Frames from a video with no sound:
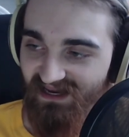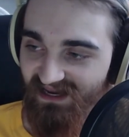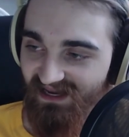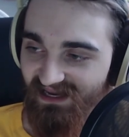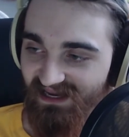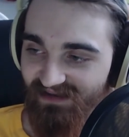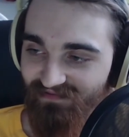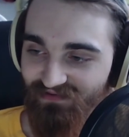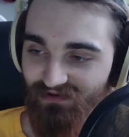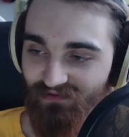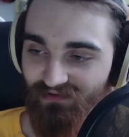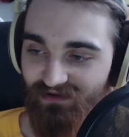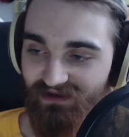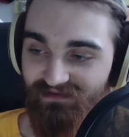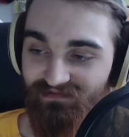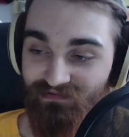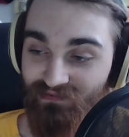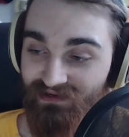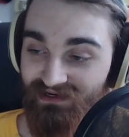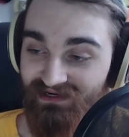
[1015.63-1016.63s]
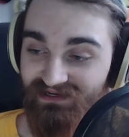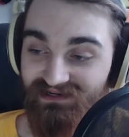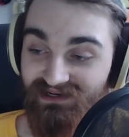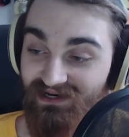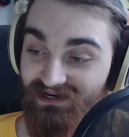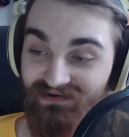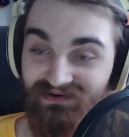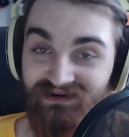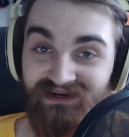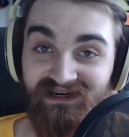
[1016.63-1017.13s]
If you want to
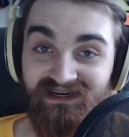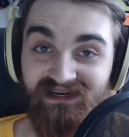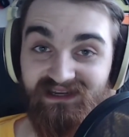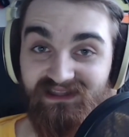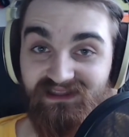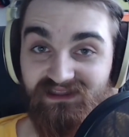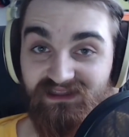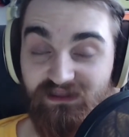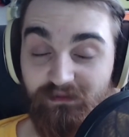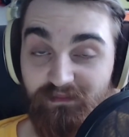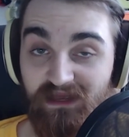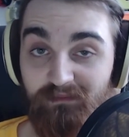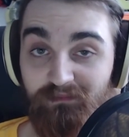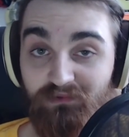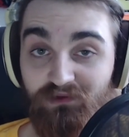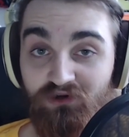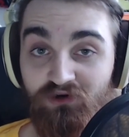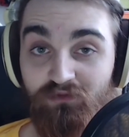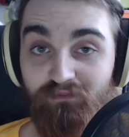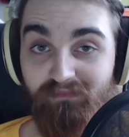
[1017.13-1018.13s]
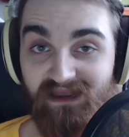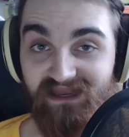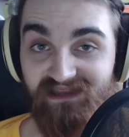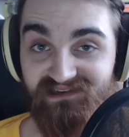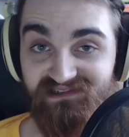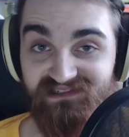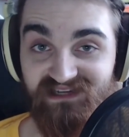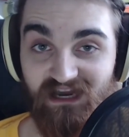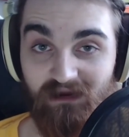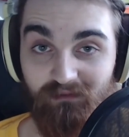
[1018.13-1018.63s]
know, the people who
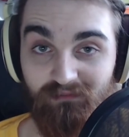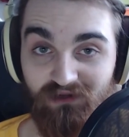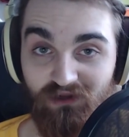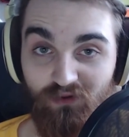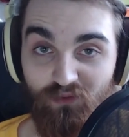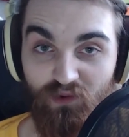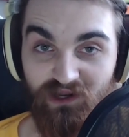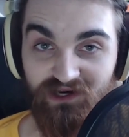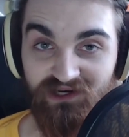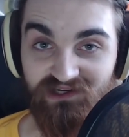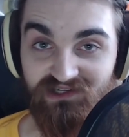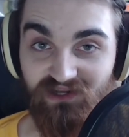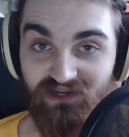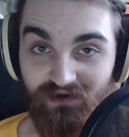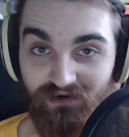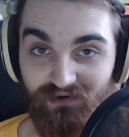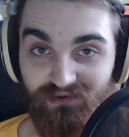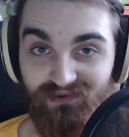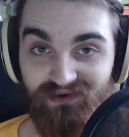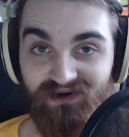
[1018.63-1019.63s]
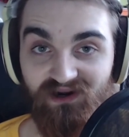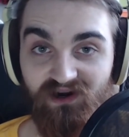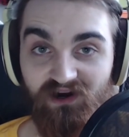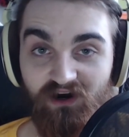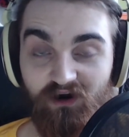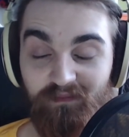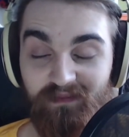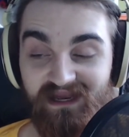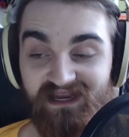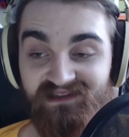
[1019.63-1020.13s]
made Diablo 1 and 2
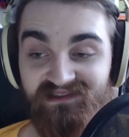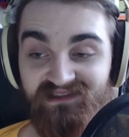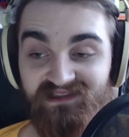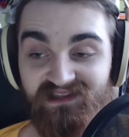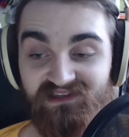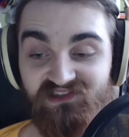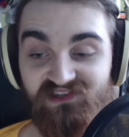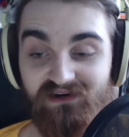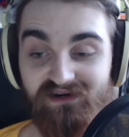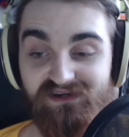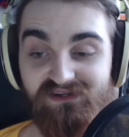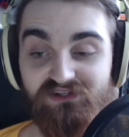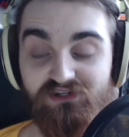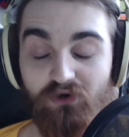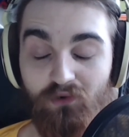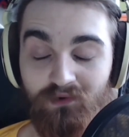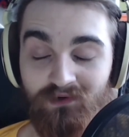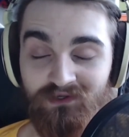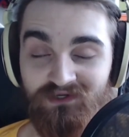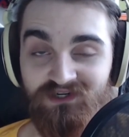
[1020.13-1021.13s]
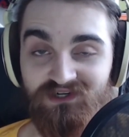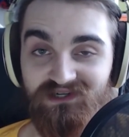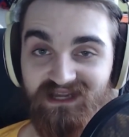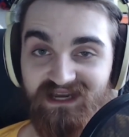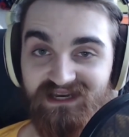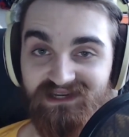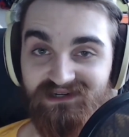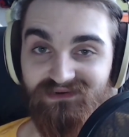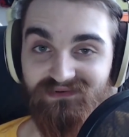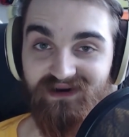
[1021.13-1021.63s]
are making the series
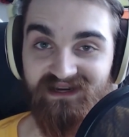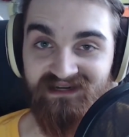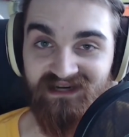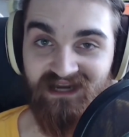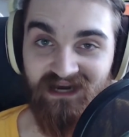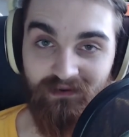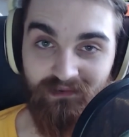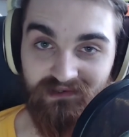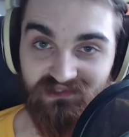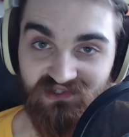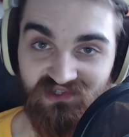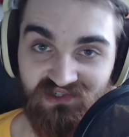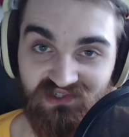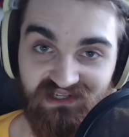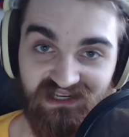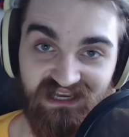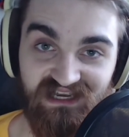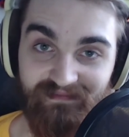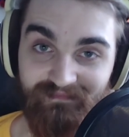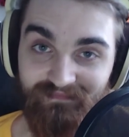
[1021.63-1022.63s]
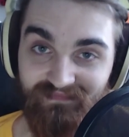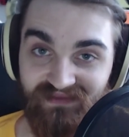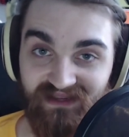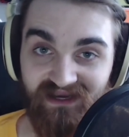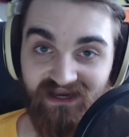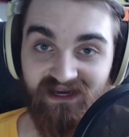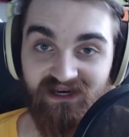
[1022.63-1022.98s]
Torchlight right now on Steam.